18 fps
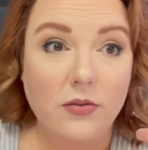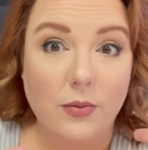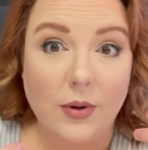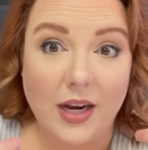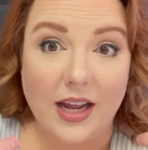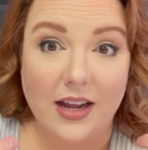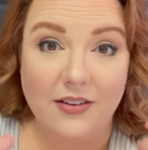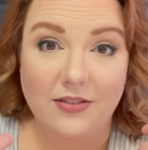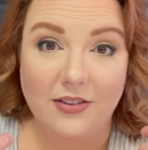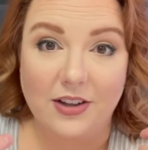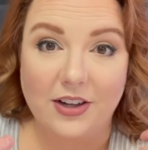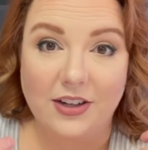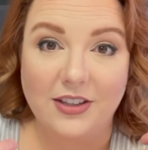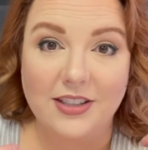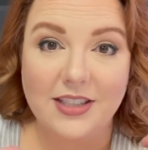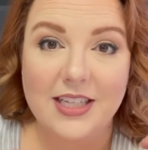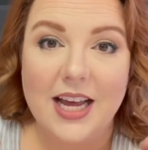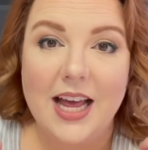what I have
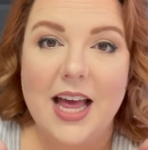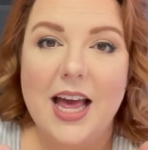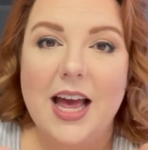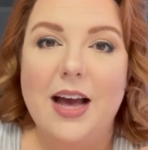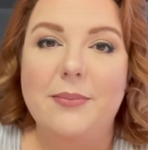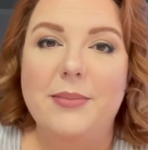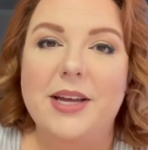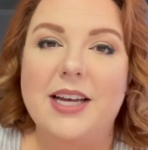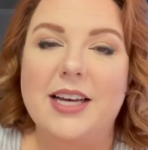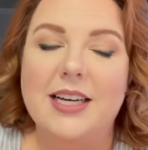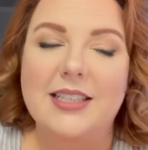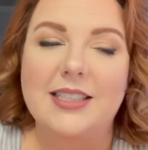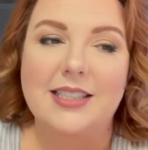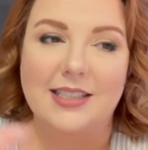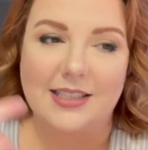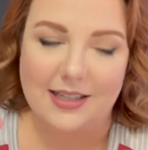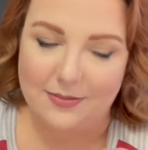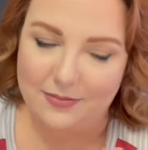learned because
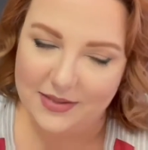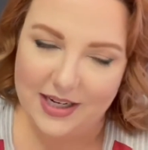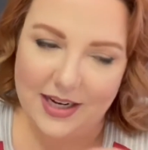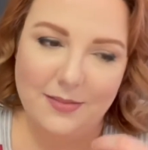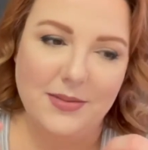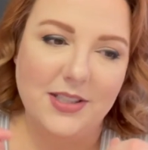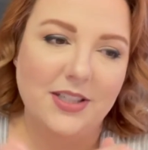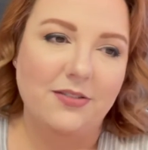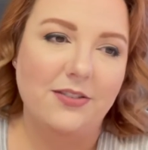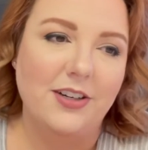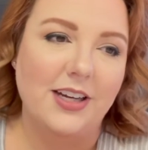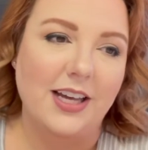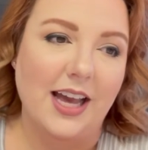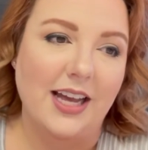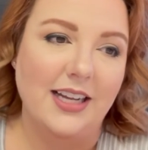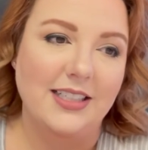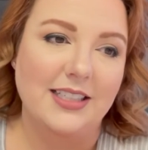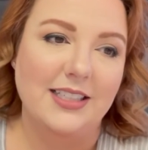sometimes you
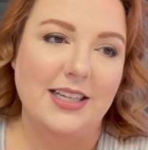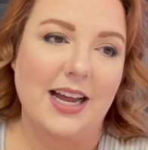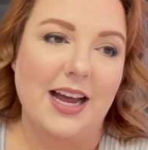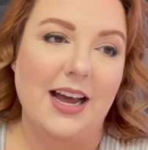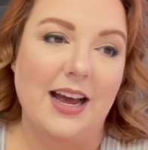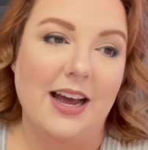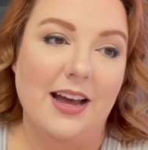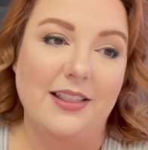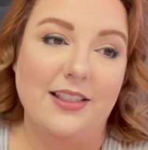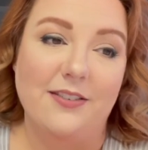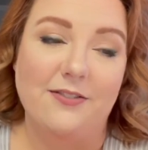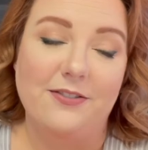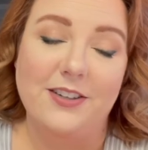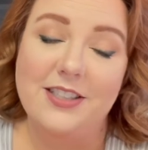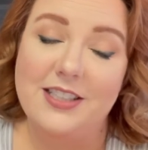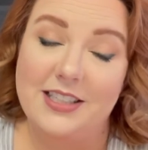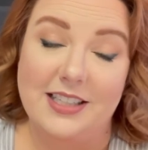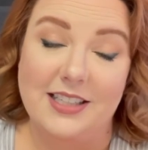forget. Uh, the
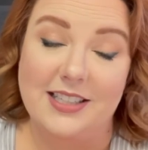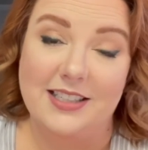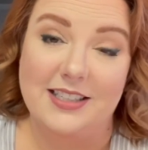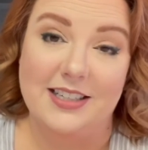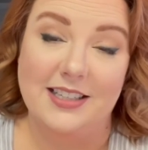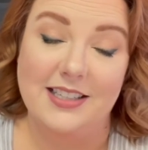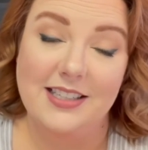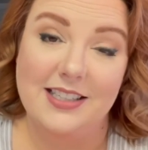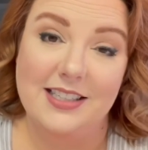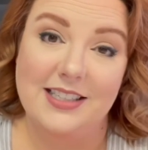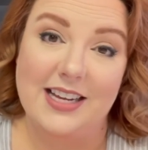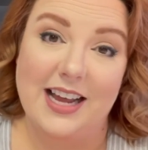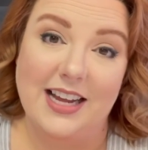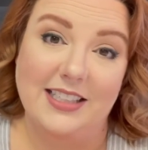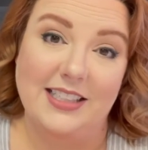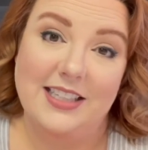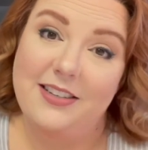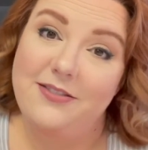first instance, I
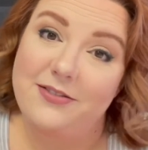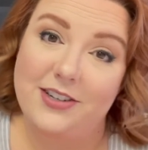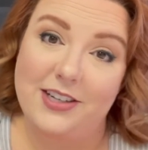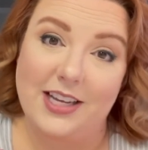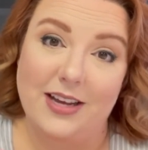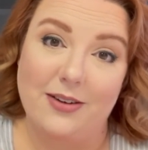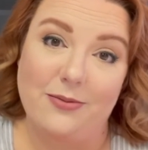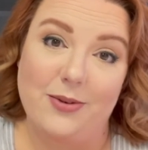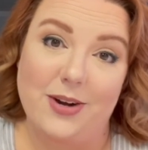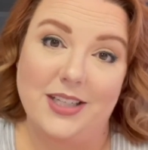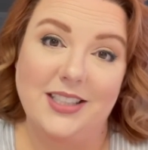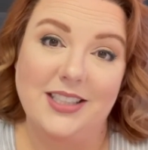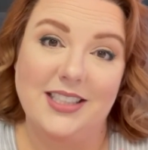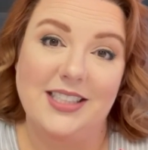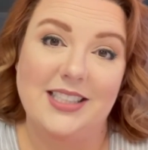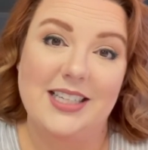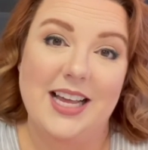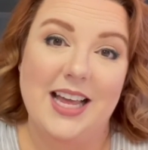did forget
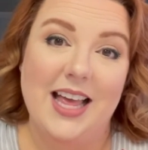once,